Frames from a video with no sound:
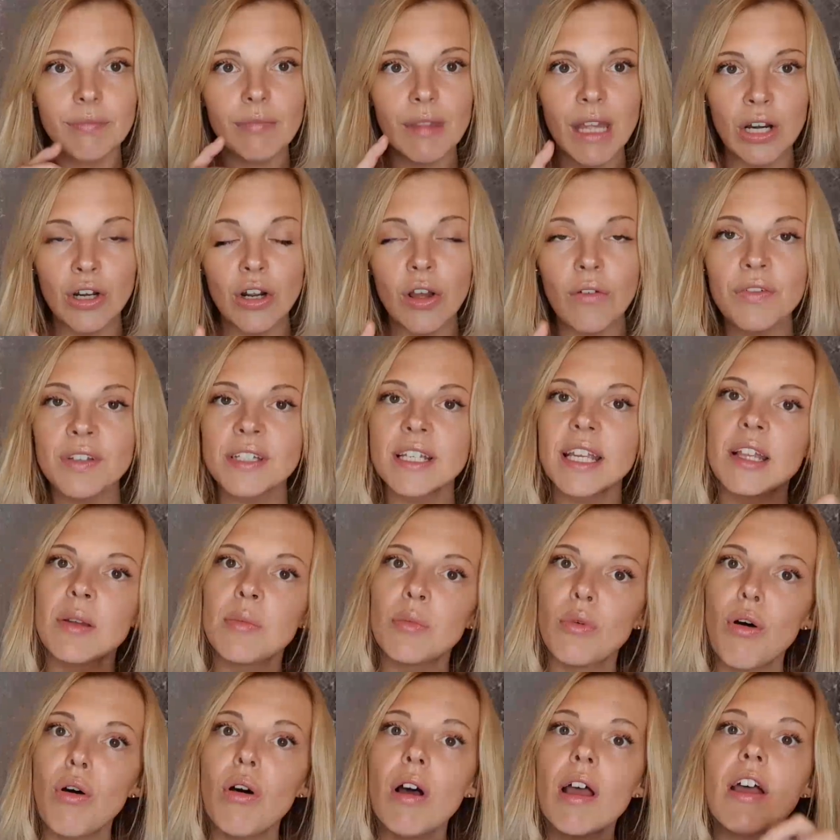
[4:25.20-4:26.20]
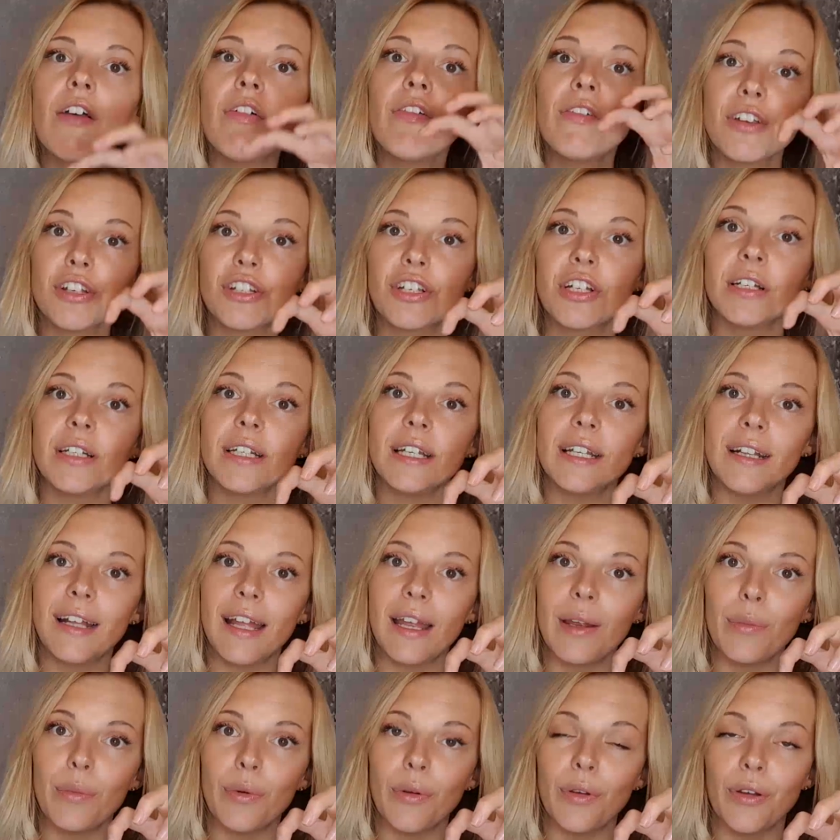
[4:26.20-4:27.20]
and obviously the more efficiently
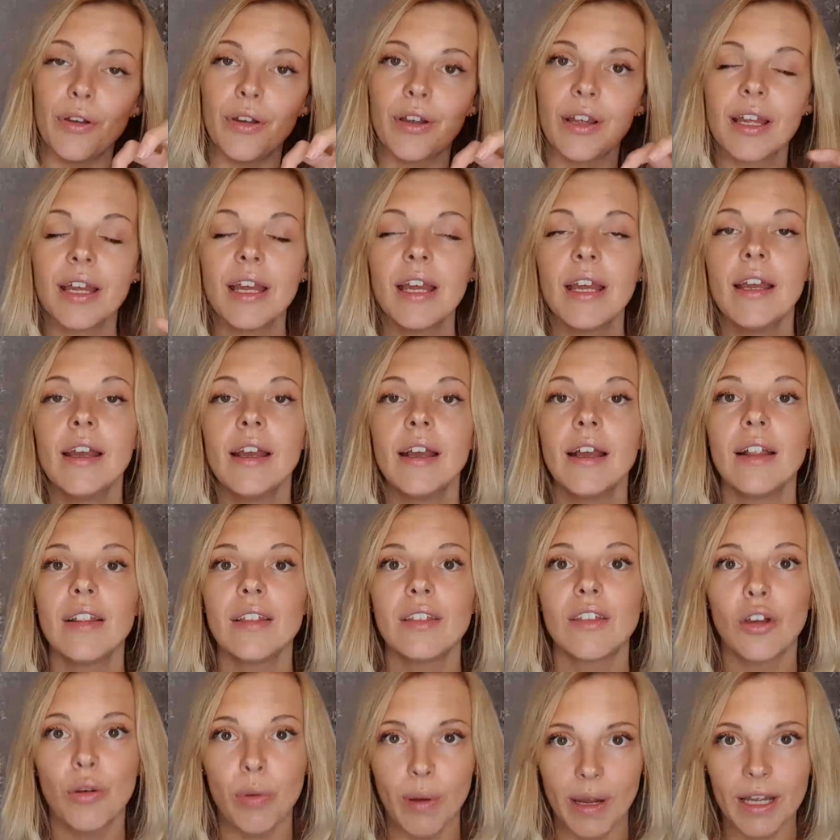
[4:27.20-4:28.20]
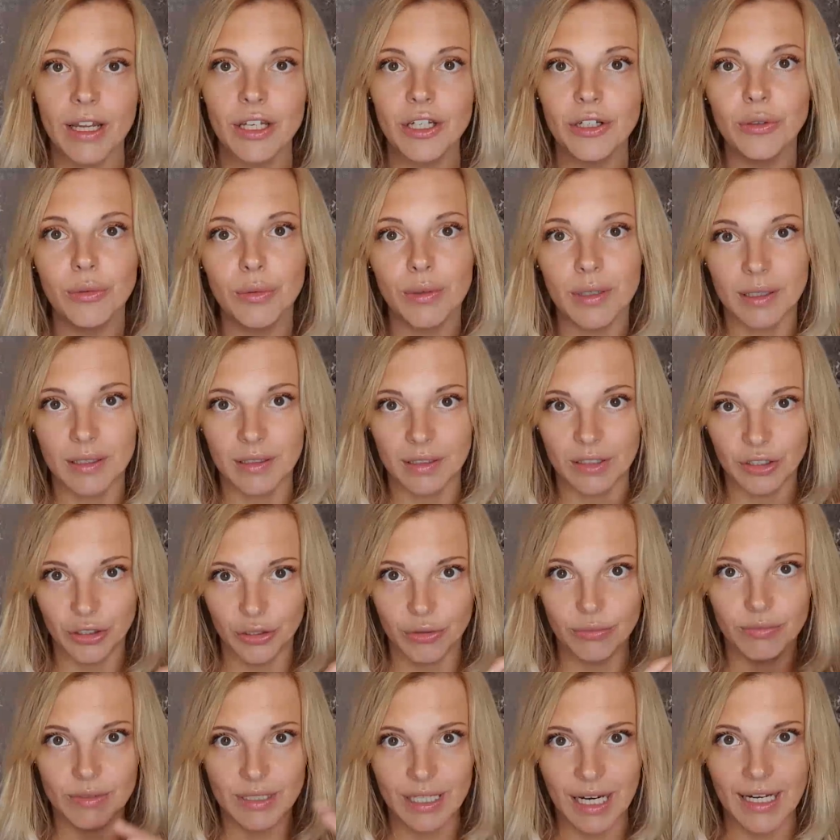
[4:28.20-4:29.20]
they work, the quicker
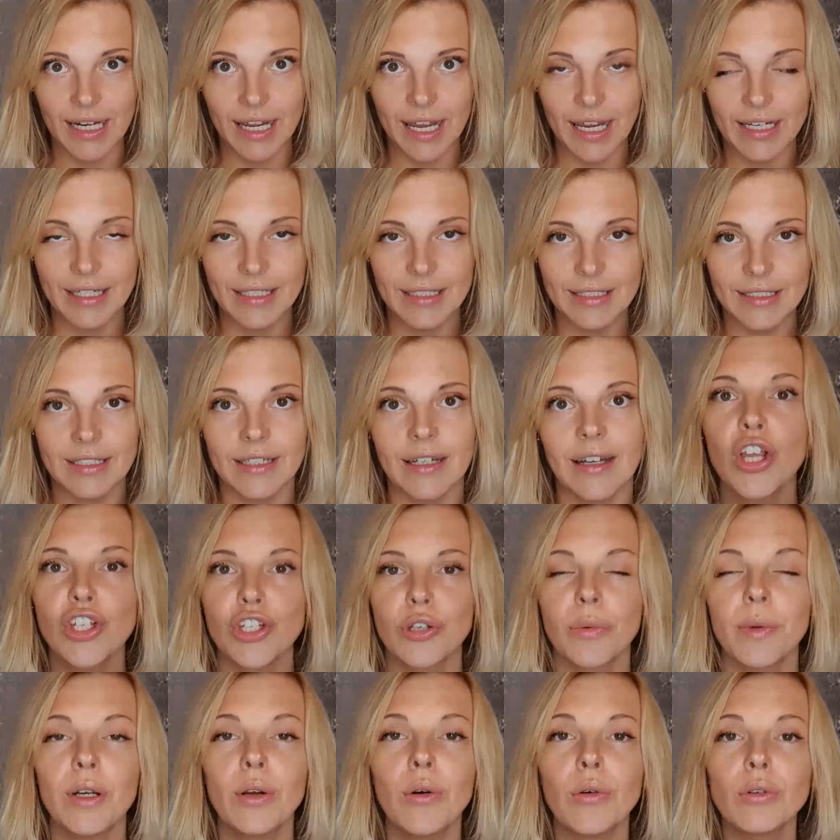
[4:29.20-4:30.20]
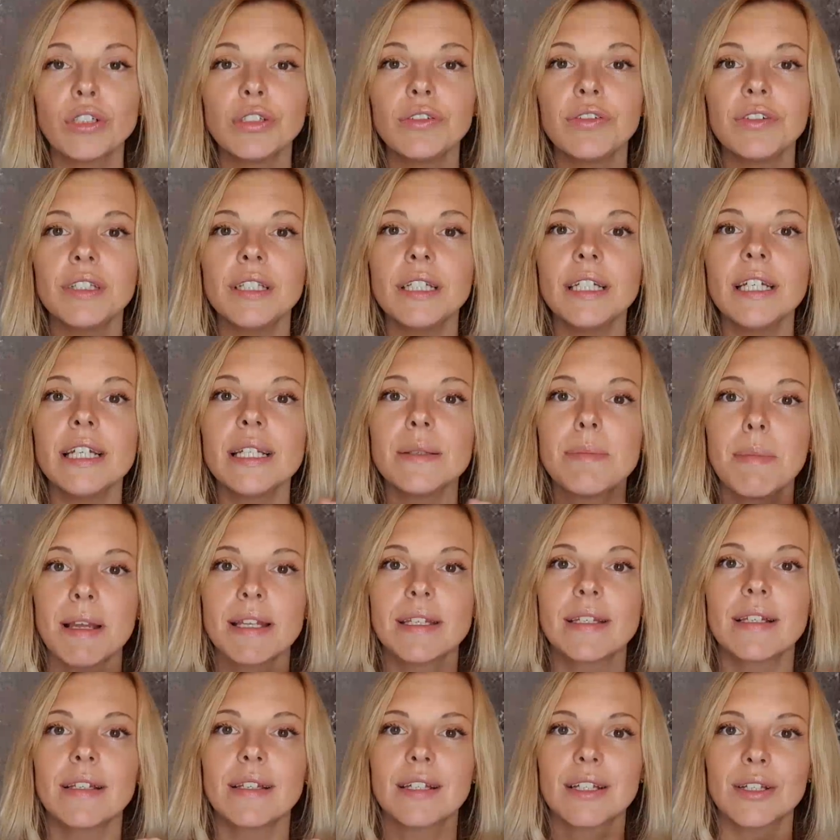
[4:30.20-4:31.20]
you dilate. So in order for these
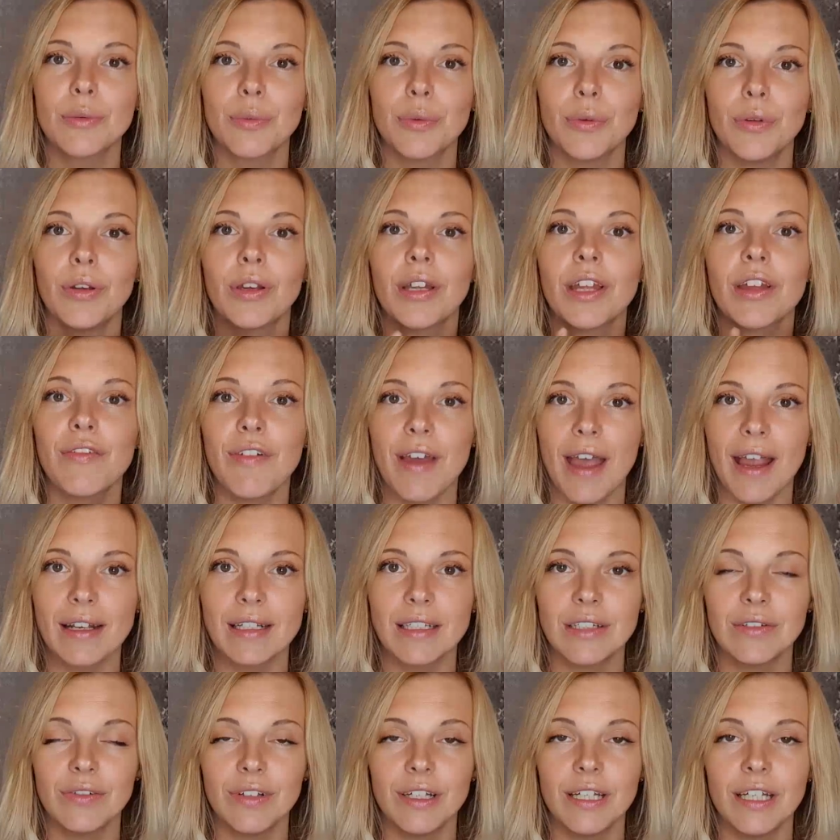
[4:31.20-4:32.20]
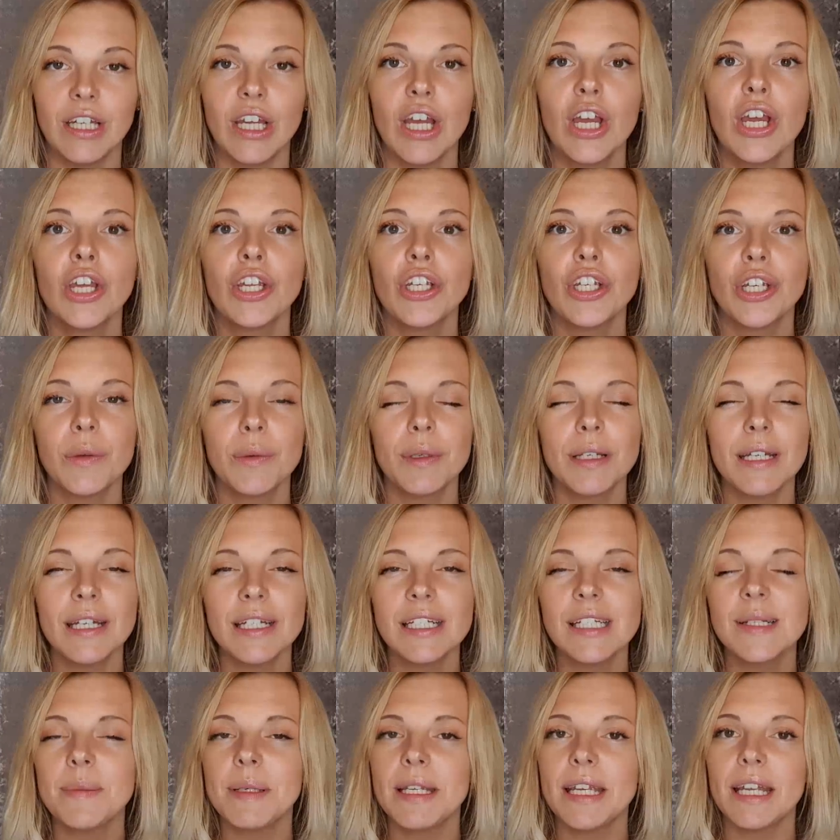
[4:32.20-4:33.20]
muscles to work effectively, you need
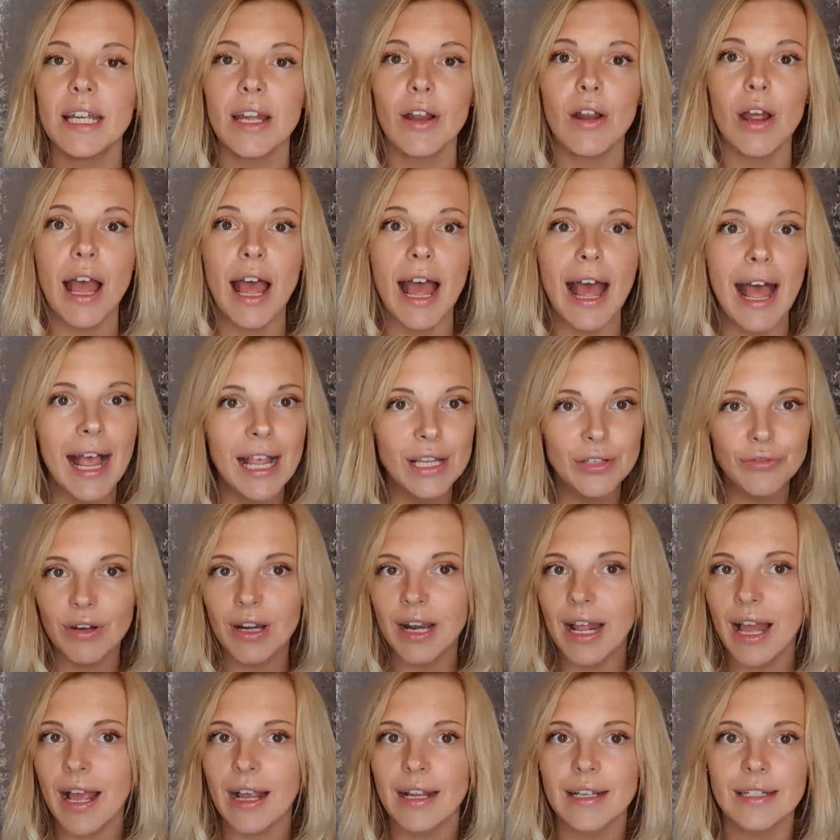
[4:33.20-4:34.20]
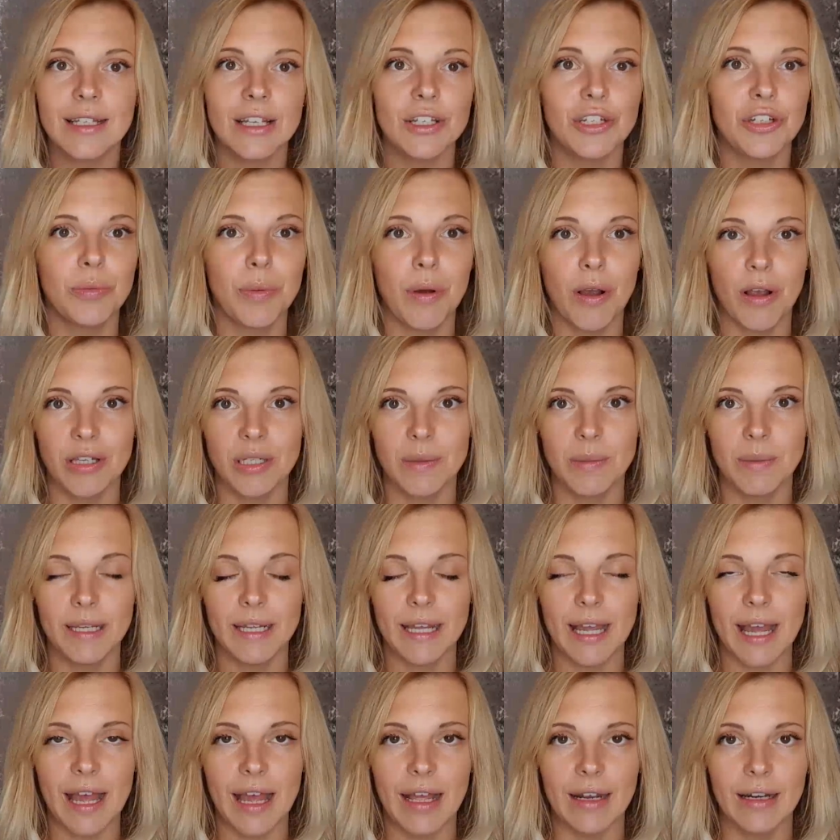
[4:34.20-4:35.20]
to be as relaxed as you possibly
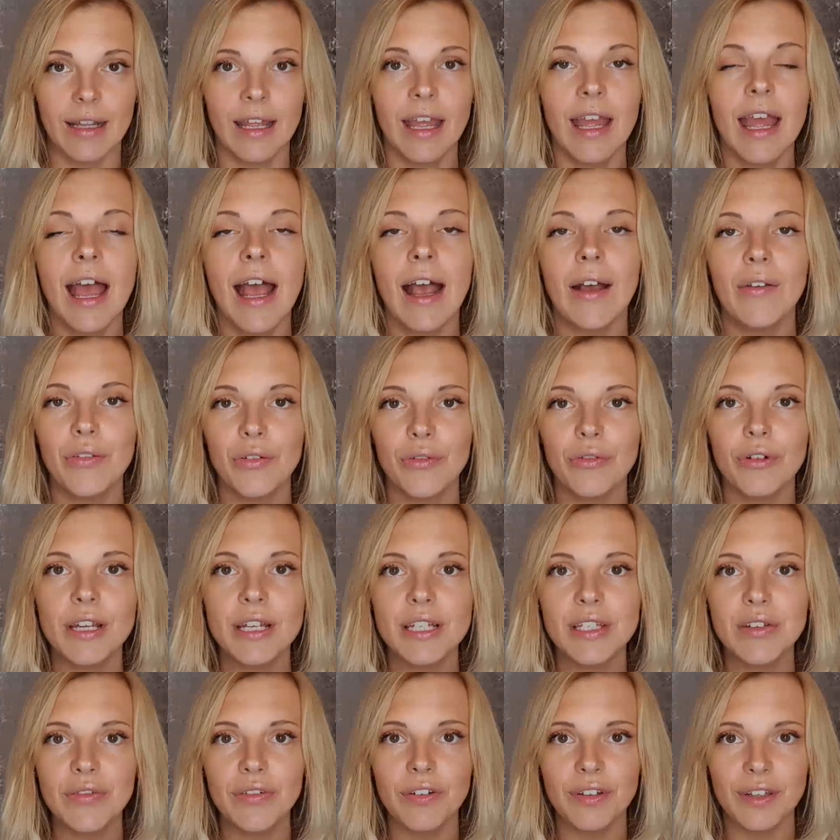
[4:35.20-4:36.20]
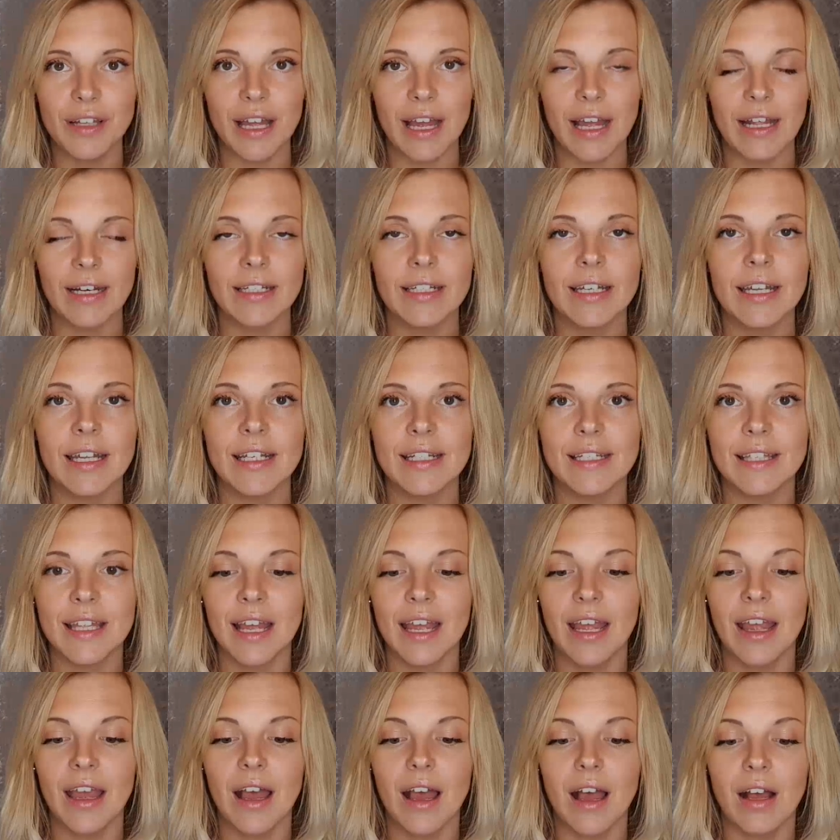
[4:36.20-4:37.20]
can. And the reason for that is
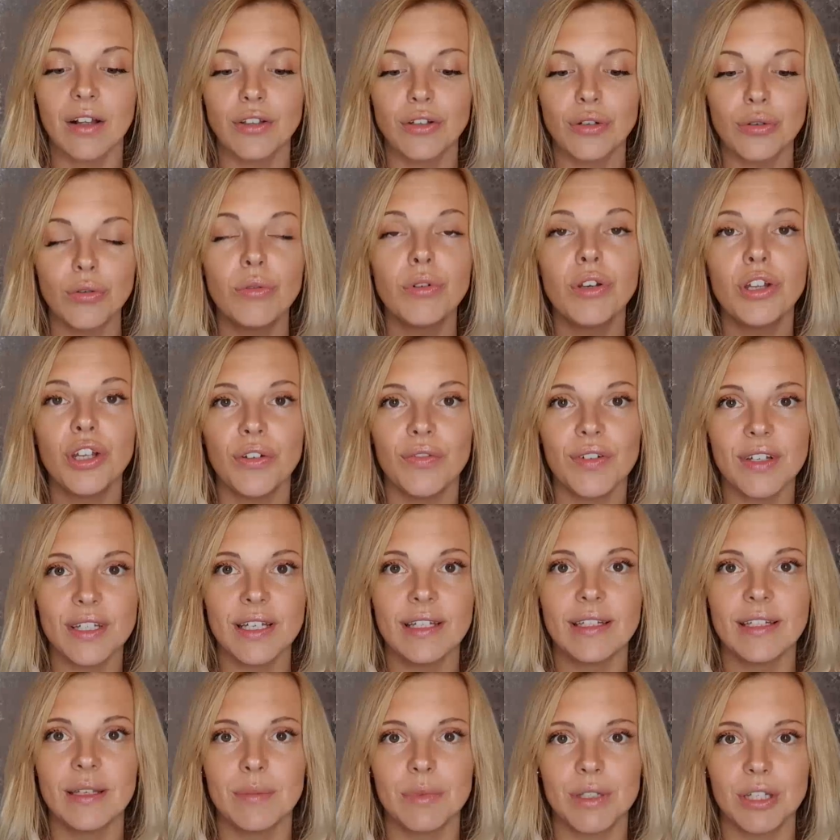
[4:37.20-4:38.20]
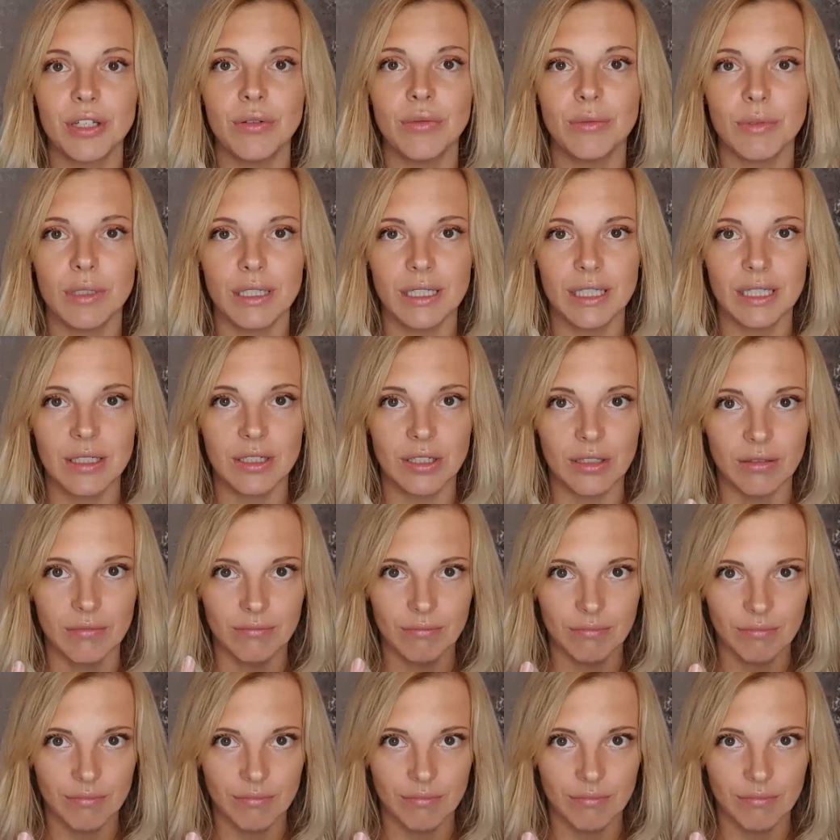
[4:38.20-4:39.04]
there are two nervous systems that you need to